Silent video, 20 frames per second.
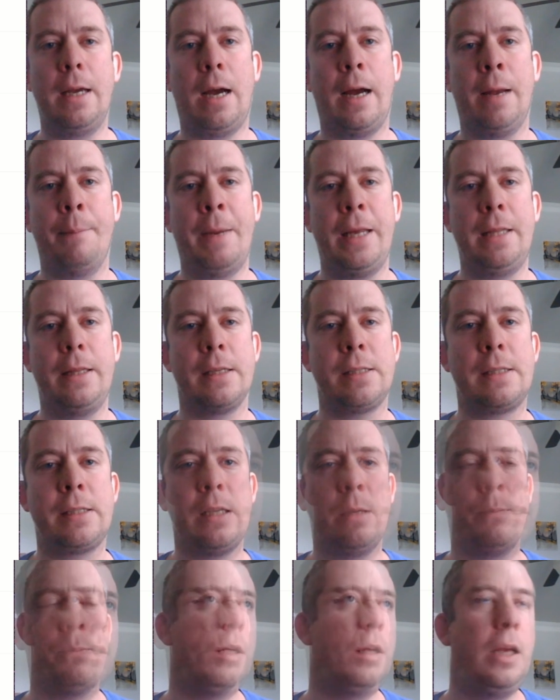I made this
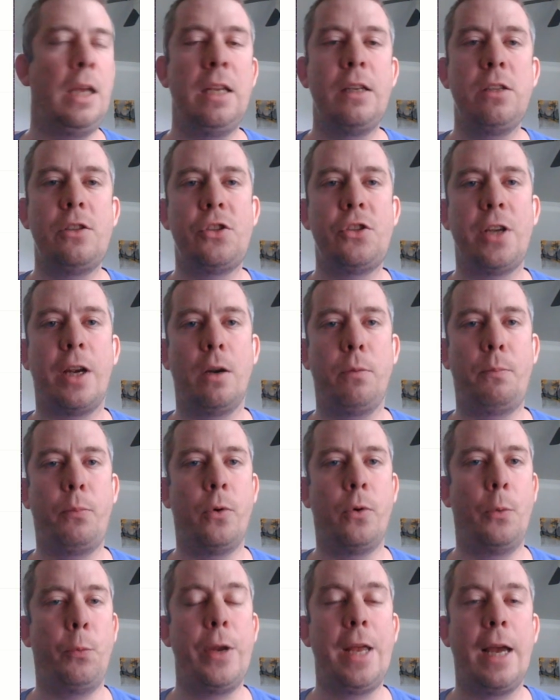simple. In
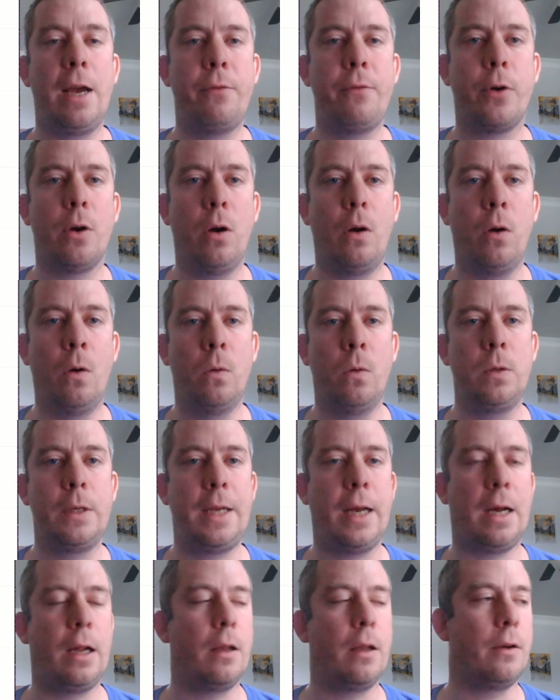SharePoint, we have our own
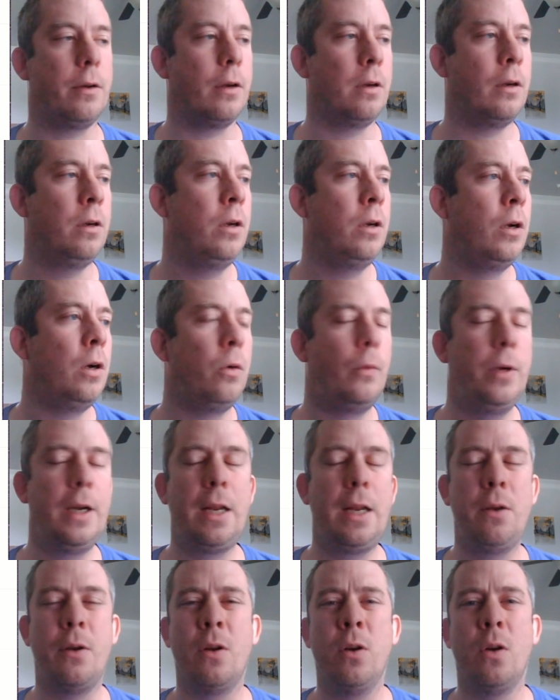calendar. We
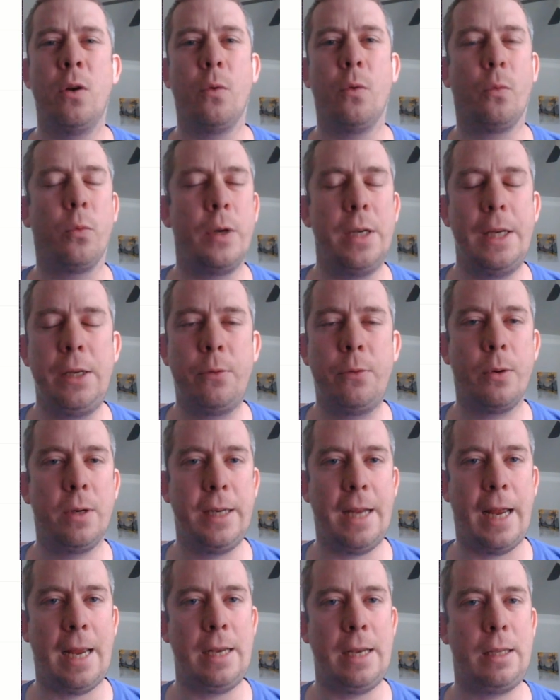didn't
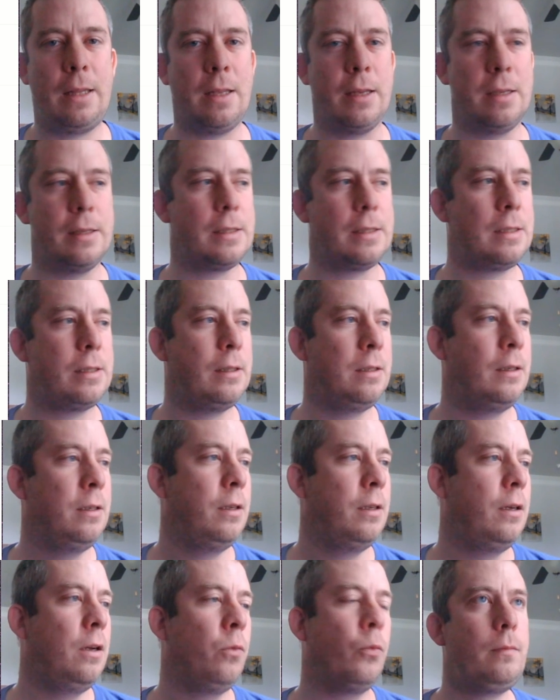recreate this.
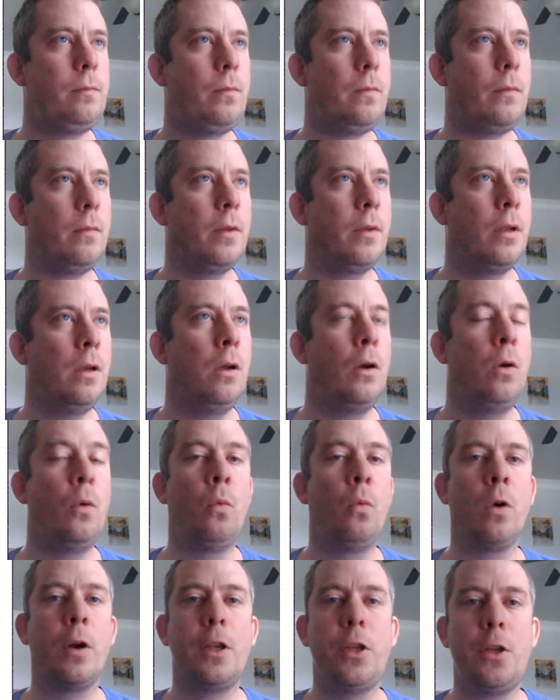
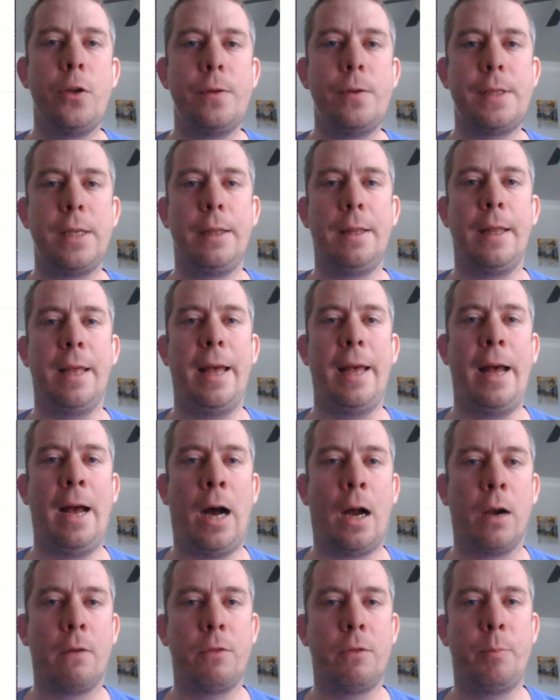We're using the
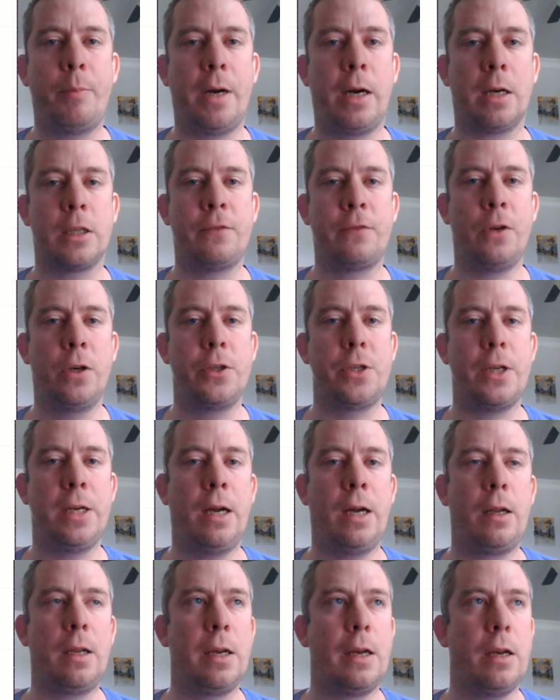out-of-the-box
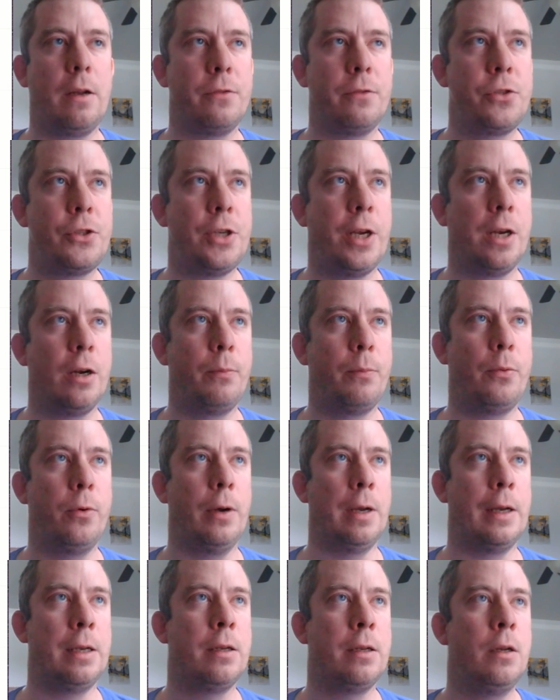functionality of
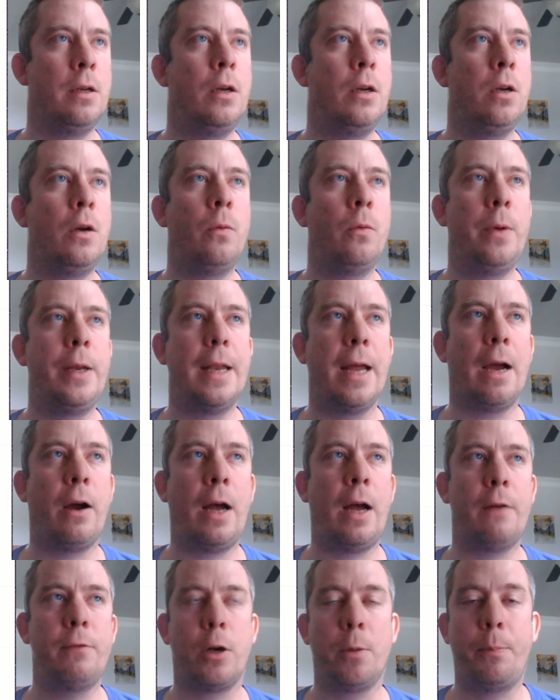SharePoint. We now
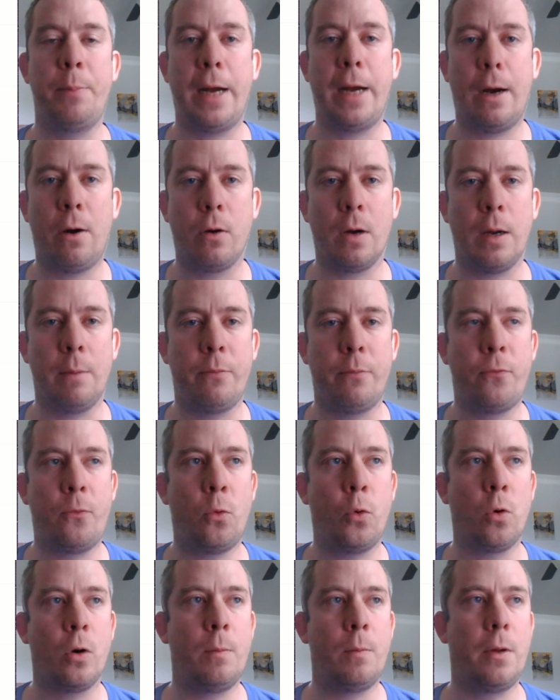have our Power App
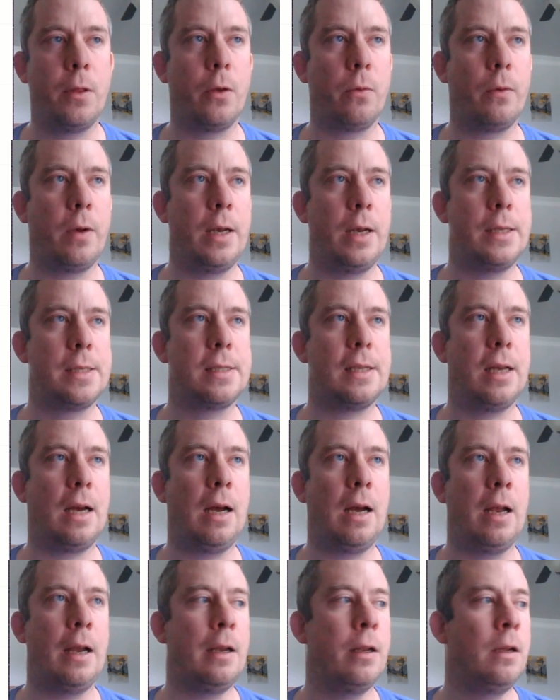form on the right
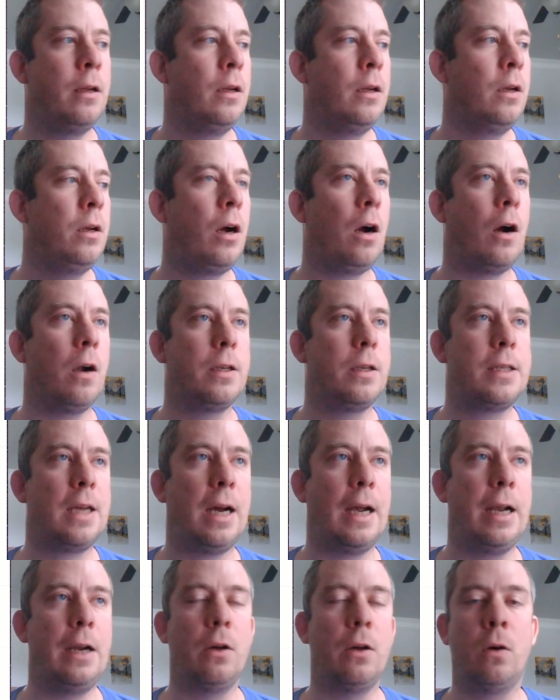side, our
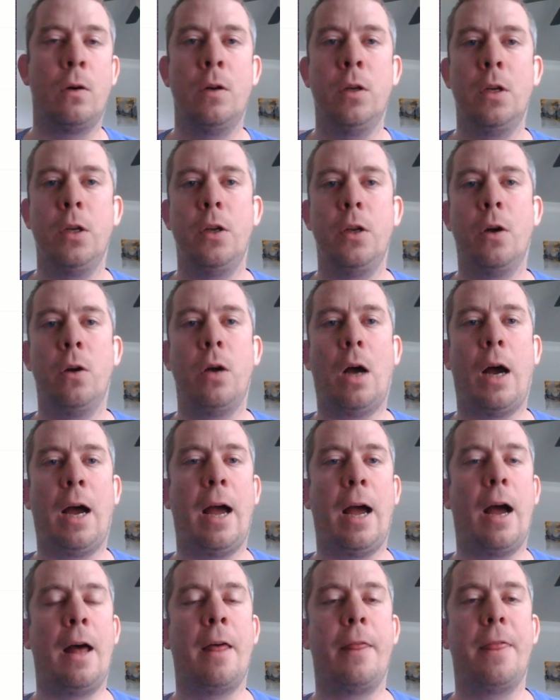title.
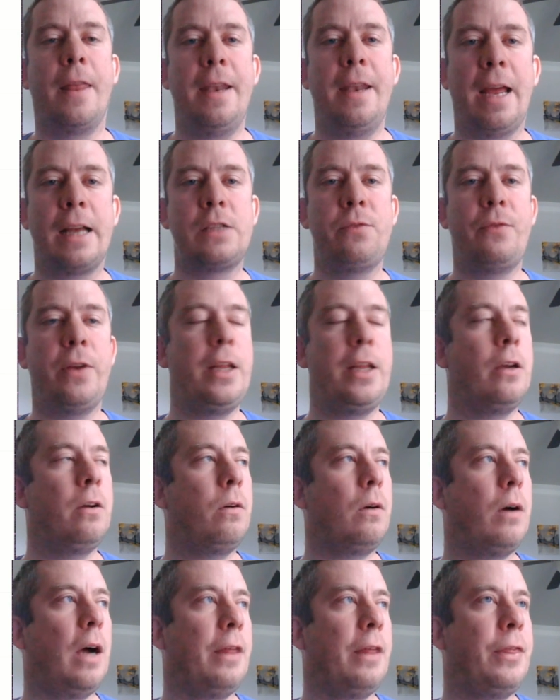Uh, the next
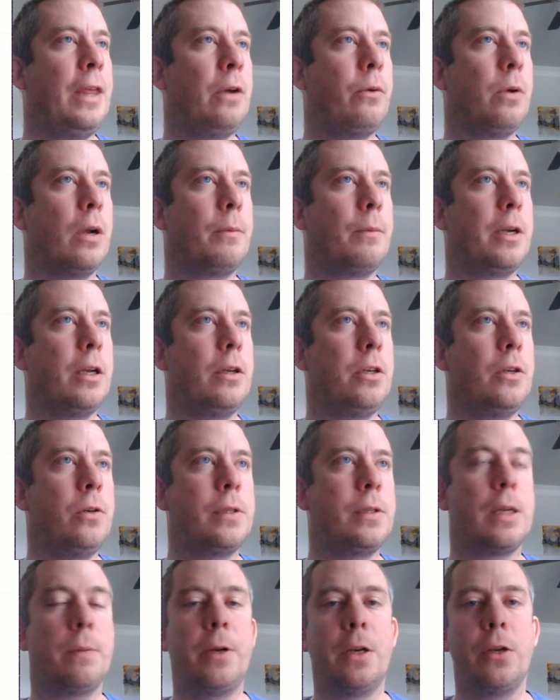video, I think what I'm going to do
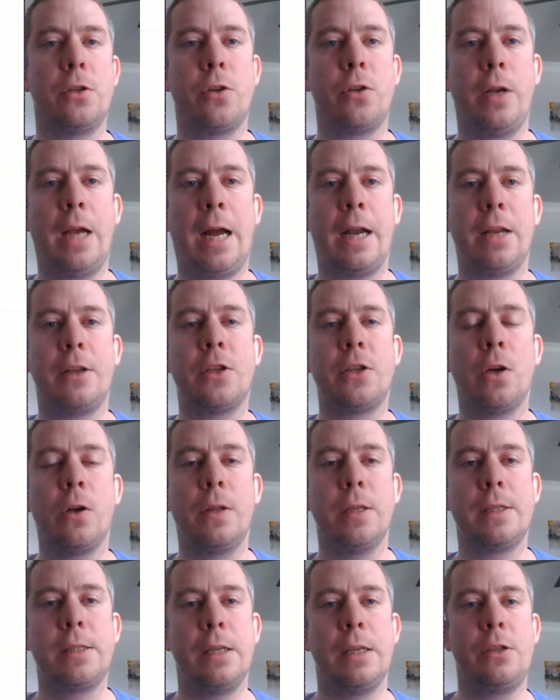is I'm going to show you how to turn
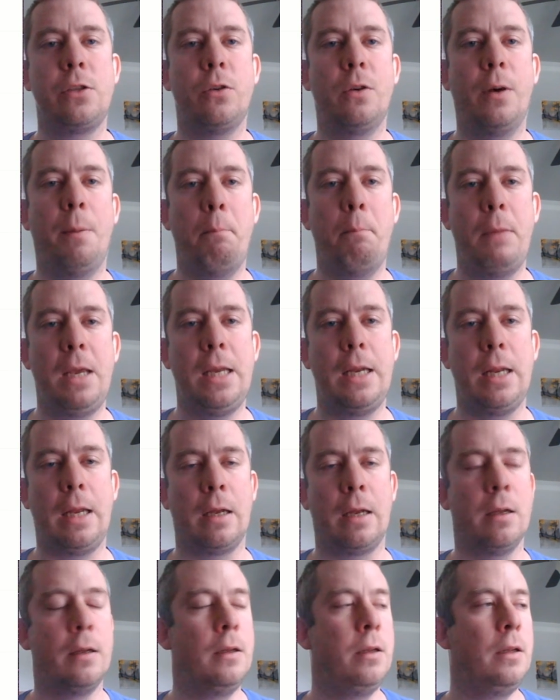this into a
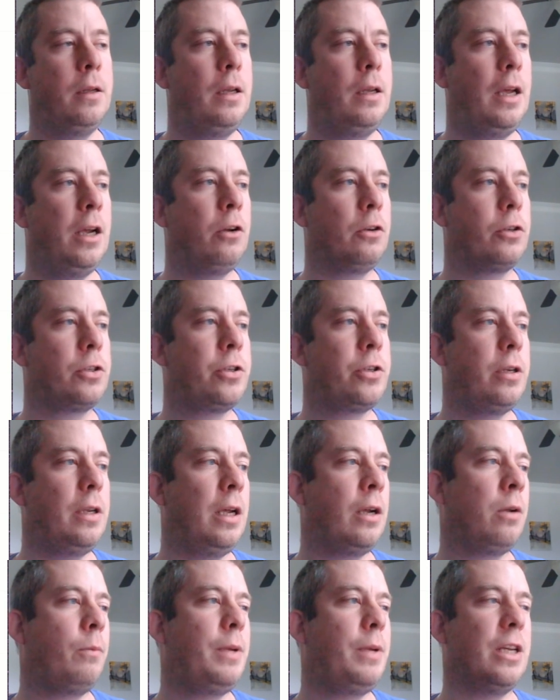meeting. It'll sh
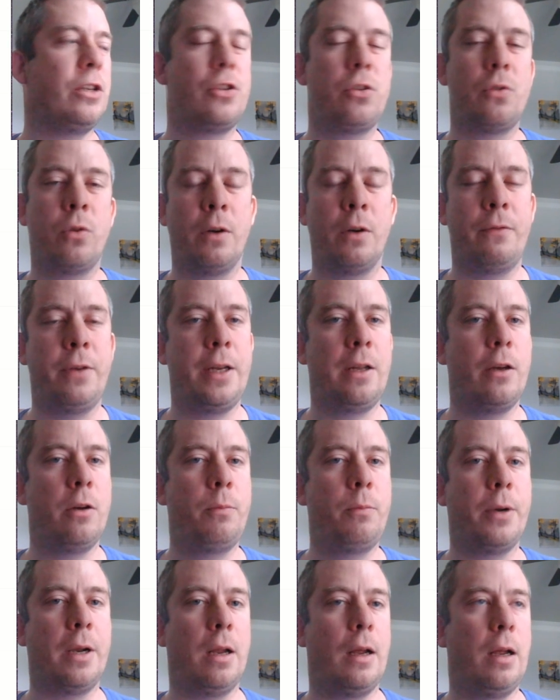it'll be a short video,
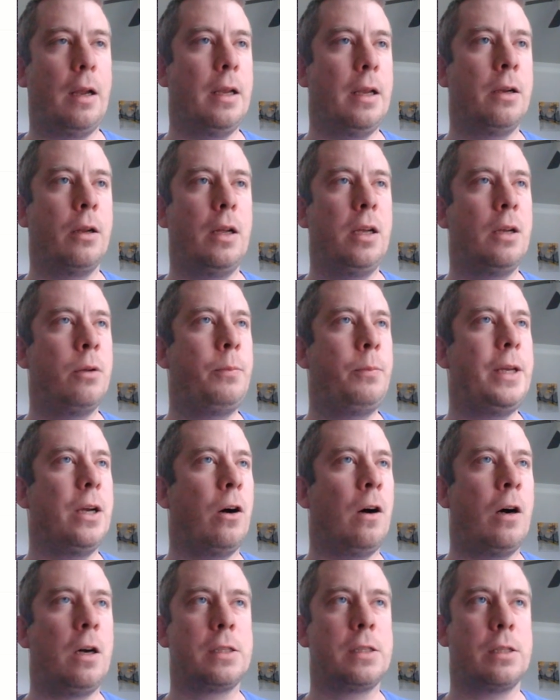but it'll, it'll be
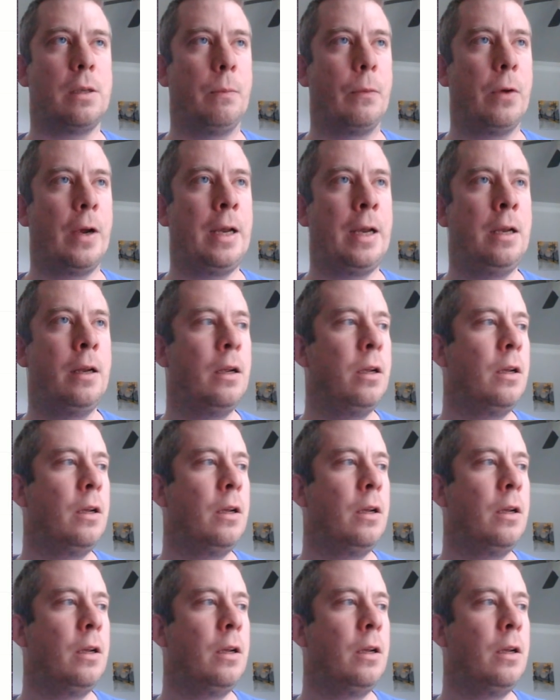awesome, right?